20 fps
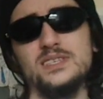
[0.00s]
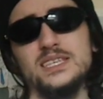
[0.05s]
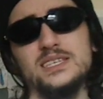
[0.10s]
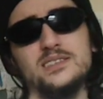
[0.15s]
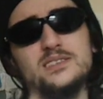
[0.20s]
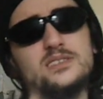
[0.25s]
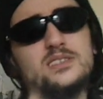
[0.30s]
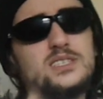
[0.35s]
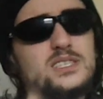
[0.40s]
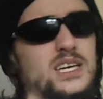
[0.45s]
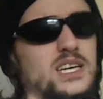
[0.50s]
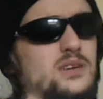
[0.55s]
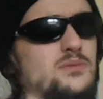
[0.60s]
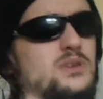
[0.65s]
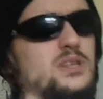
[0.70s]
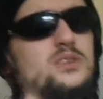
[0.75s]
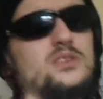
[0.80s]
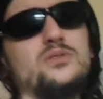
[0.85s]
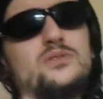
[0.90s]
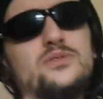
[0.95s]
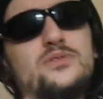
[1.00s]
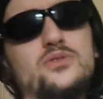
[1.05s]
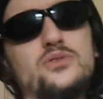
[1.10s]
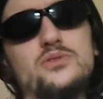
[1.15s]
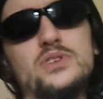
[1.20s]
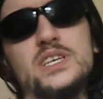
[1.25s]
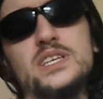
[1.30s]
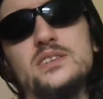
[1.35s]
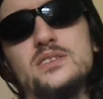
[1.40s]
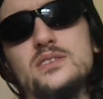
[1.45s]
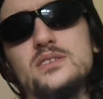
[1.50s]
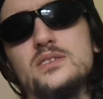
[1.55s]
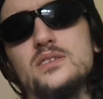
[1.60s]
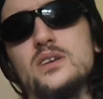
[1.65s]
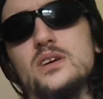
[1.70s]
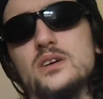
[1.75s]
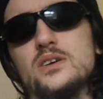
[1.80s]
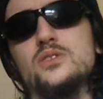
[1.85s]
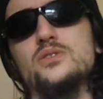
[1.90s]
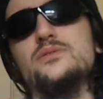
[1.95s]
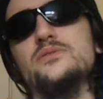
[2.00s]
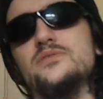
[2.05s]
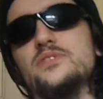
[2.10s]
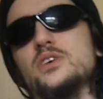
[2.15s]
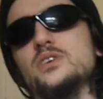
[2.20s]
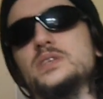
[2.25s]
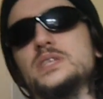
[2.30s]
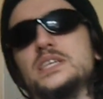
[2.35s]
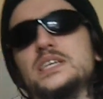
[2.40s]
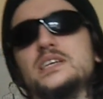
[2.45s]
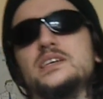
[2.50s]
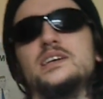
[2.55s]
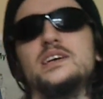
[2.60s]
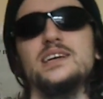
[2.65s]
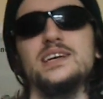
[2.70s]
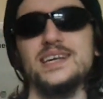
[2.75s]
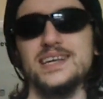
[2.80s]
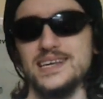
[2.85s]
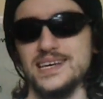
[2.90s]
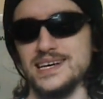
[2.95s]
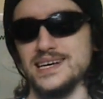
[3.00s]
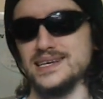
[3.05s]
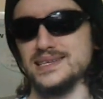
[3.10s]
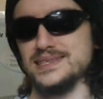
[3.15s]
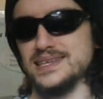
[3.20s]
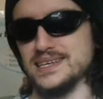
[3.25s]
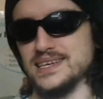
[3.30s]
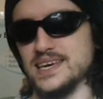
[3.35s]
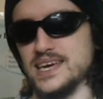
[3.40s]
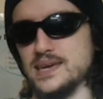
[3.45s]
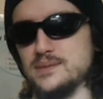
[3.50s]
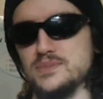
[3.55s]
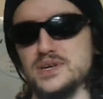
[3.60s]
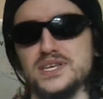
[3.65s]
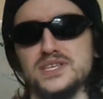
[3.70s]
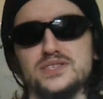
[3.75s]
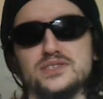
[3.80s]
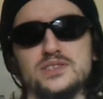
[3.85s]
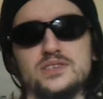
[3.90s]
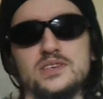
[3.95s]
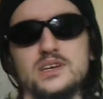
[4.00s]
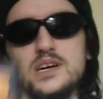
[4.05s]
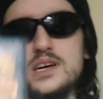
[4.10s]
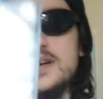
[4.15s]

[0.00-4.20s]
needless to say, when I looked for it, I couldn't find it. And that game is